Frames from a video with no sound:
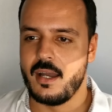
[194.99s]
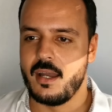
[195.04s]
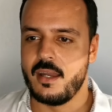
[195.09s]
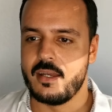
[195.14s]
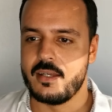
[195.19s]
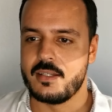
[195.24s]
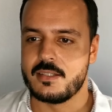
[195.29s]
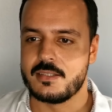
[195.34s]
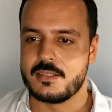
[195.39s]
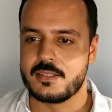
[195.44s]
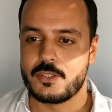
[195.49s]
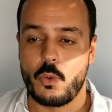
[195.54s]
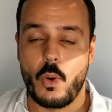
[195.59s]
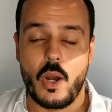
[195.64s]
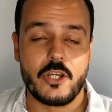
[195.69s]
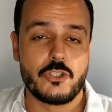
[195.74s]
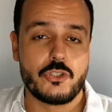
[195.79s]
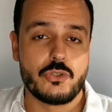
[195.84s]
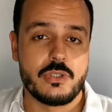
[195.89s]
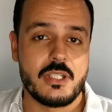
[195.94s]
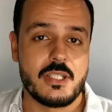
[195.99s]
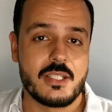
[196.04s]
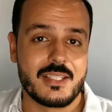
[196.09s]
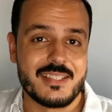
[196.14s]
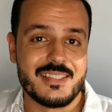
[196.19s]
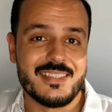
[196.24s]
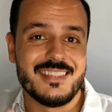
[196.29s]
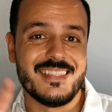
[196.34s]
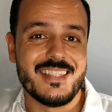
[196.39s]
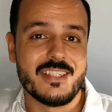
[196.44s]
and quite
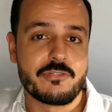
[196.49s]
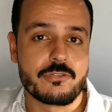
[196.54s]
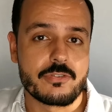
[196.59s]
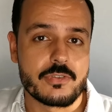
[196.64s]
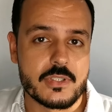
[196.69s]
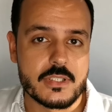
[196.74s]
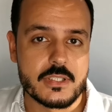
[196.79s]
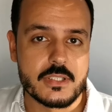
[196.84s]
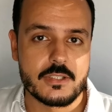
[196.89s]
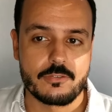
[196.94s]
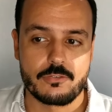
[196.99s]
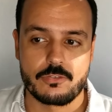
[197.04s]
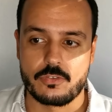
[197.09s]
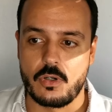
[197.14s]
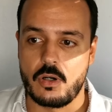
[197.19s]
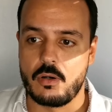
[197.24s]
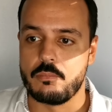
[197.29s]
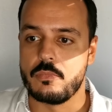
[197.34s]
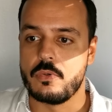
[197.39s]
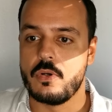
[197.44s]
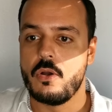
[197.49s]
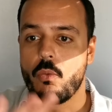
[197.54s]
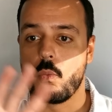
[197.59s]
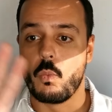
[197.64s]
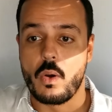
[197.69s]
unique and different from